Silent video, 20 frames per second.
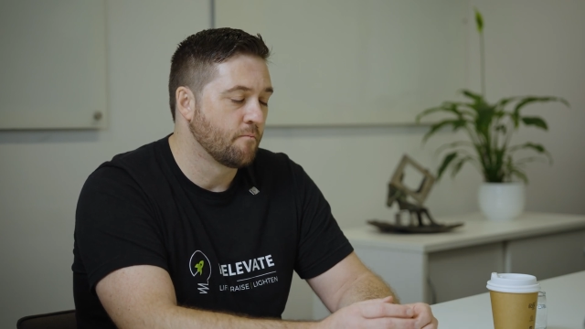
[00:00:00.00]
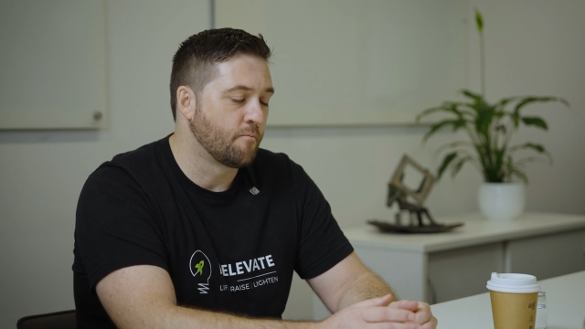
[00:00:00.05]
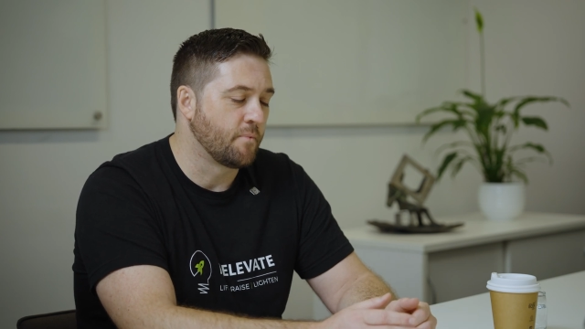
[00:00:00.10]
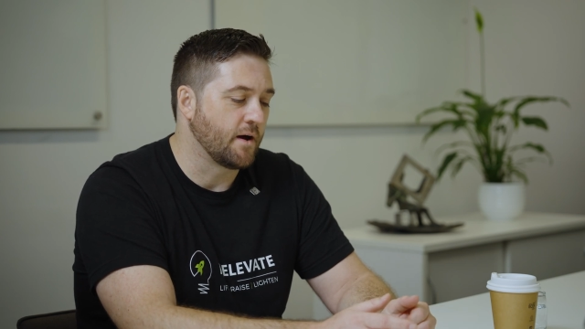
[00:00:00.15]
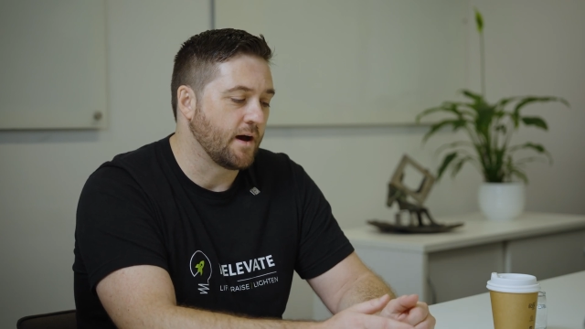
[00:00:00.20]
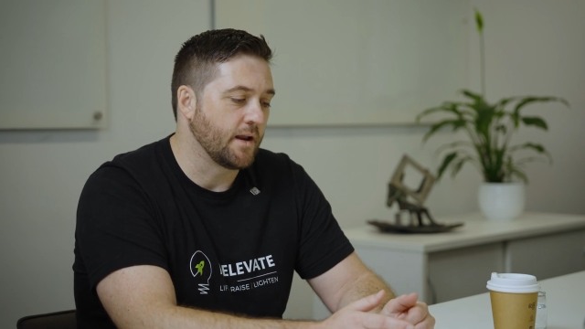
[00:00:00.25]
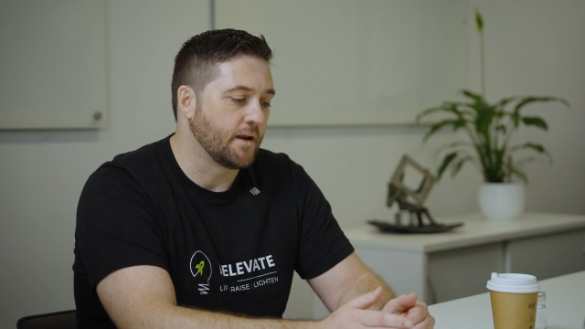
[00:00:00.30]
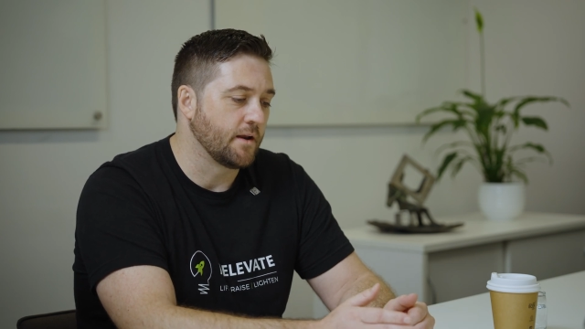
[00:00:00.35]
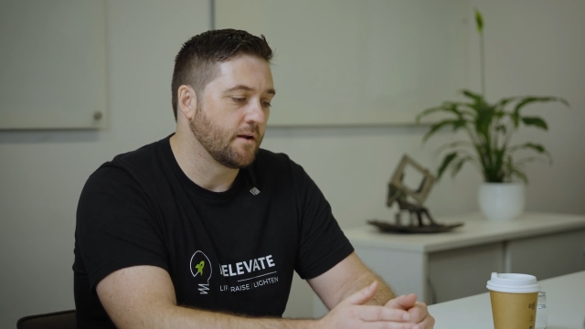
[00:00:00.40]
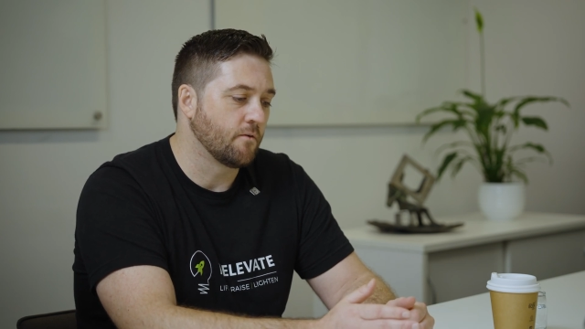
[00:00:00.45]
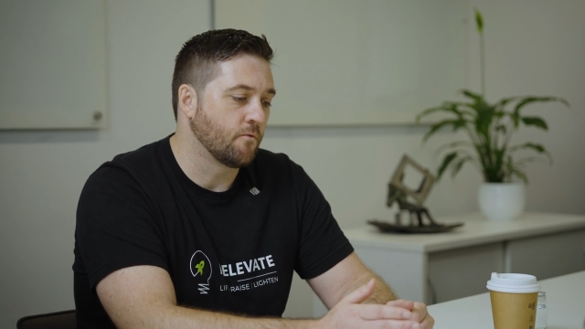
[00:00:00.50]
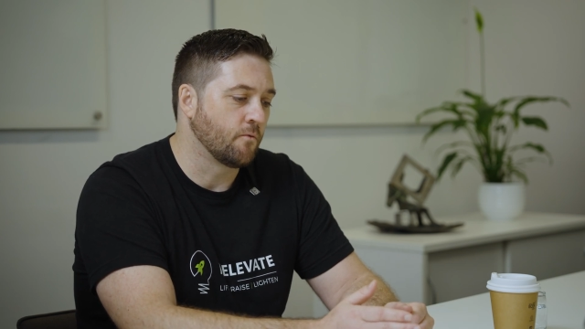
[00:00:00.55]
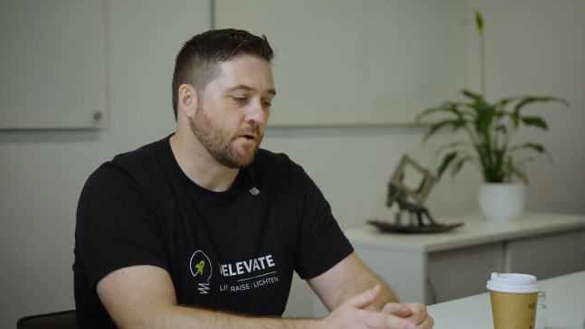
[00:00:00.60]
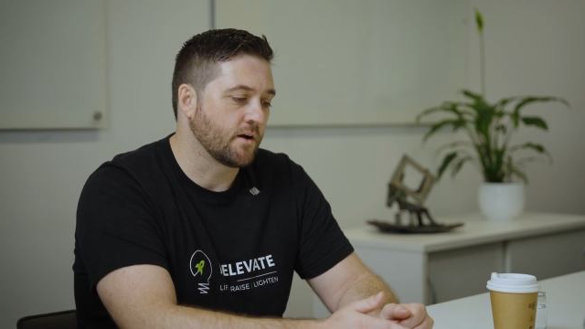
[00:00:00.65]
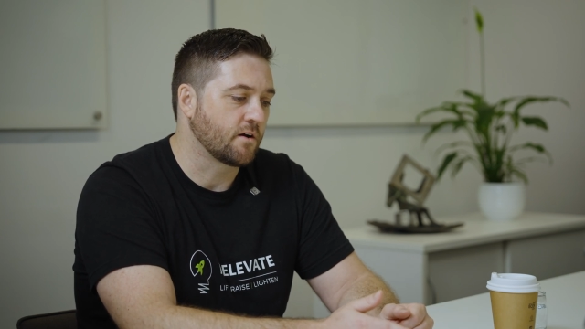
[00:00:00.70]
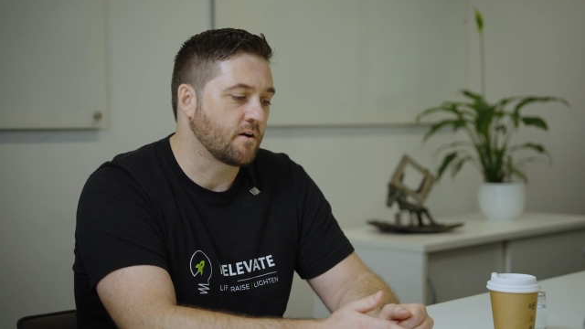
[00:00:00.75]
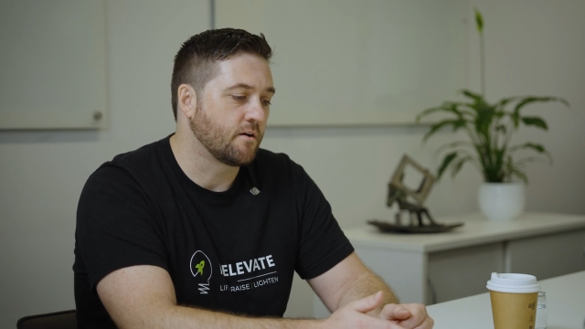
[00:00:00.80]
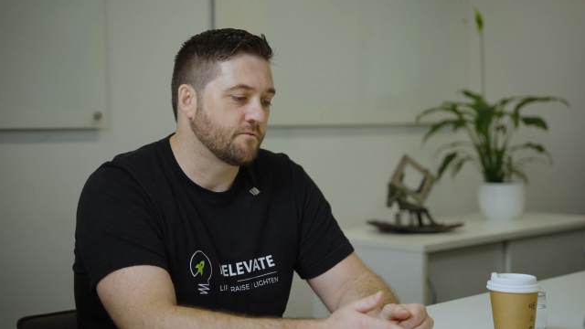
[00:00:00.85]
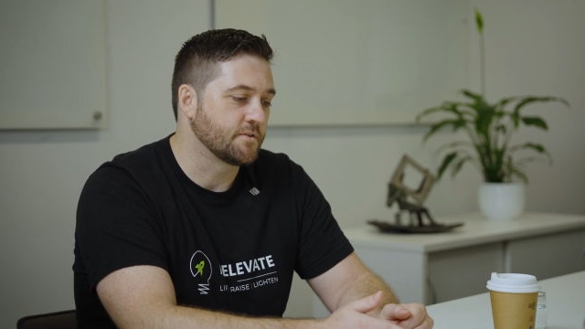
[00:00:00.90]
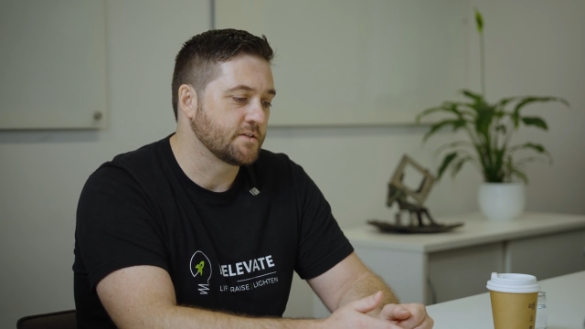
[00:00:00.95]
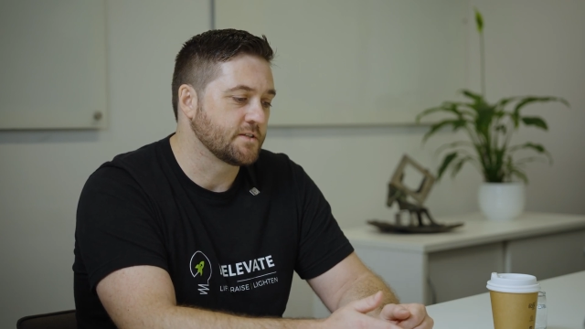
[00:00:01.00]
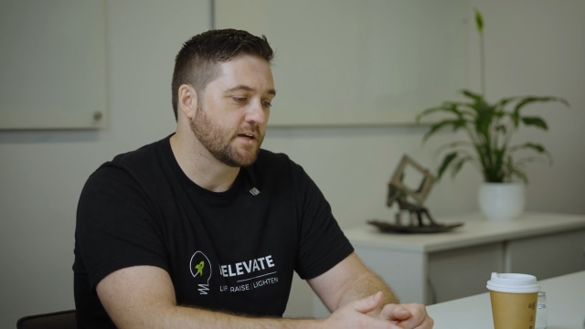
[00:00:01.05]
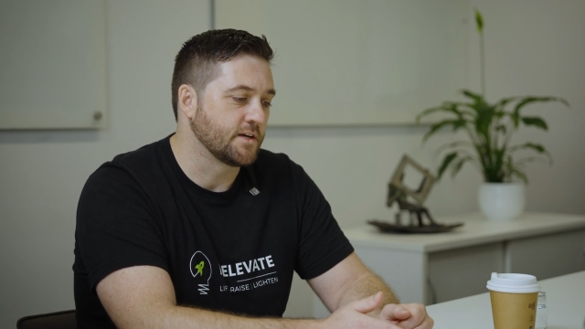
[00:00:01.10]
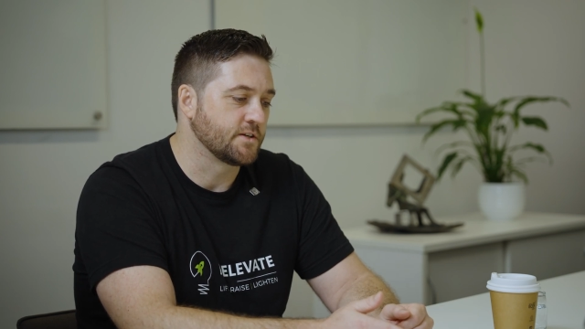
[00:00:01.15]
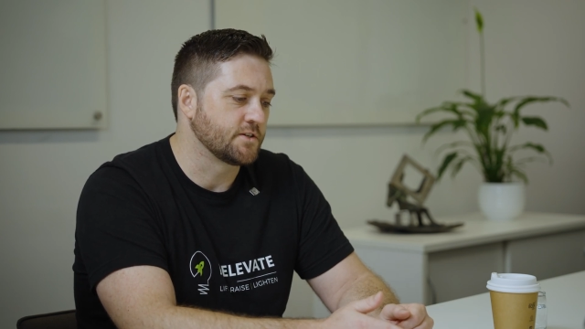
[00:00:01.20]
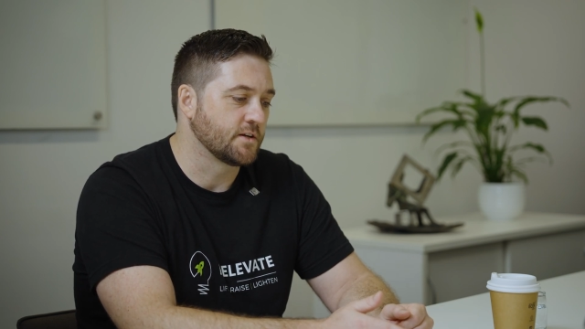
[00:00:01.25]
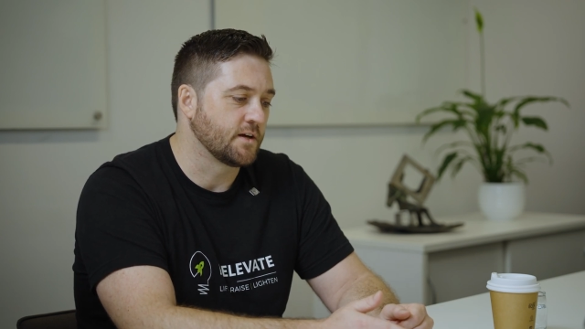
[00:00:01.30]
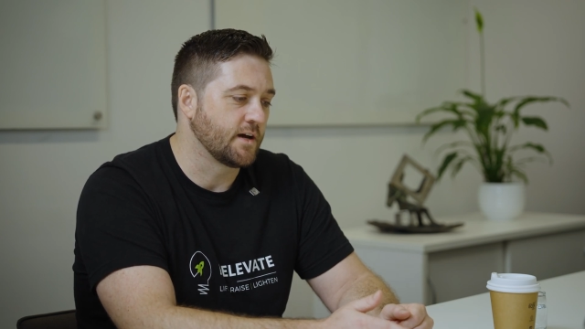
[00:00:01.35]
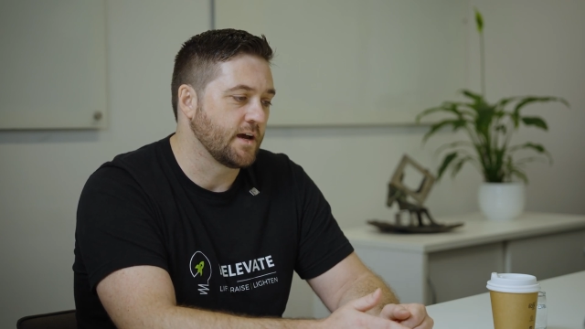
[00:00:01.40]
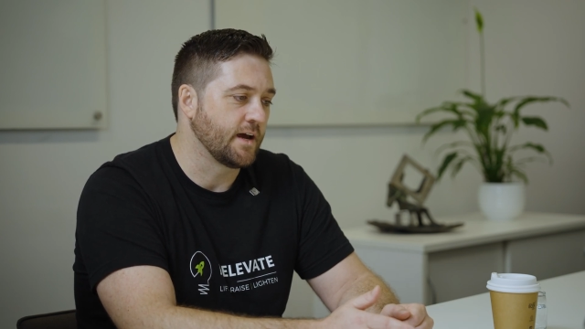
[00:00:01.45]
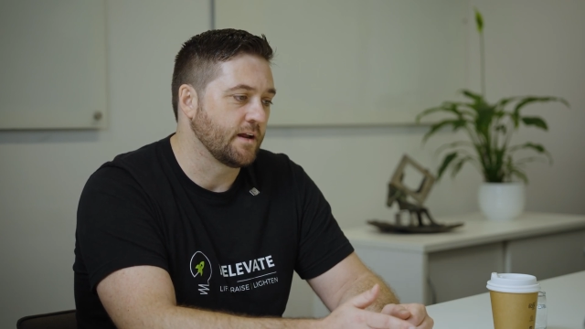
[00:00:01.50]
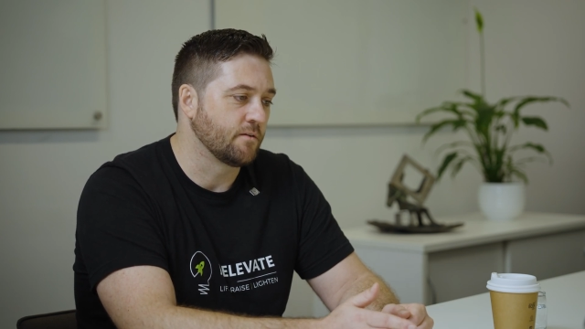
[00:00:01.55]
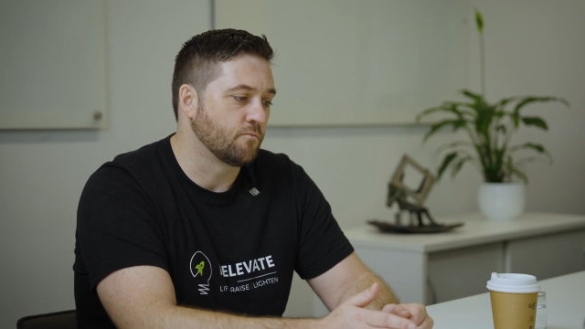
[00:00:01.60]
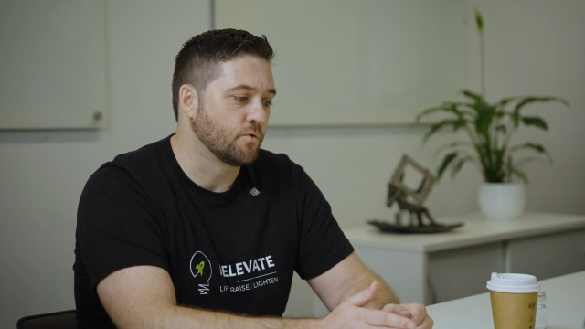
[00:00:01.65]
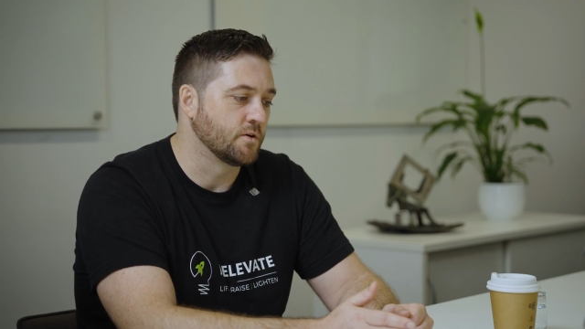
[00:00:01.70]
But one conversation I had